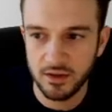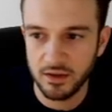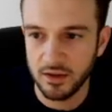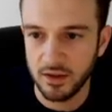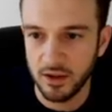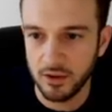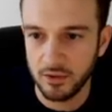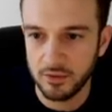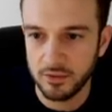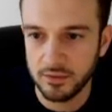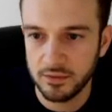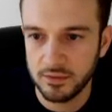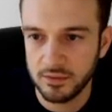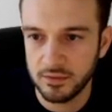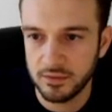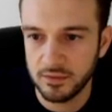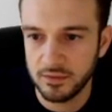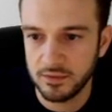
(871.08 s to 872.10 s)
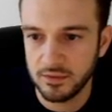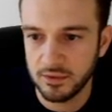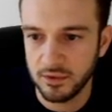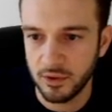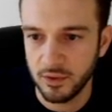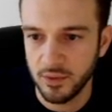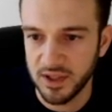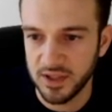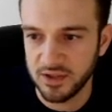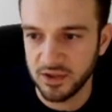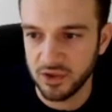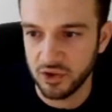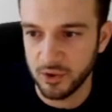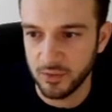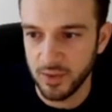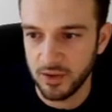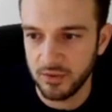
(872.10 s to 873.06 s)
no, or we need to
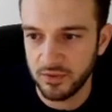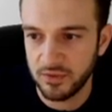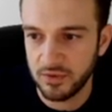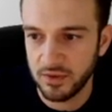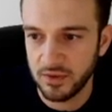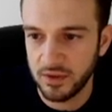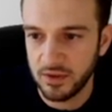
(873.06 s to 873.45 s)
zoom out.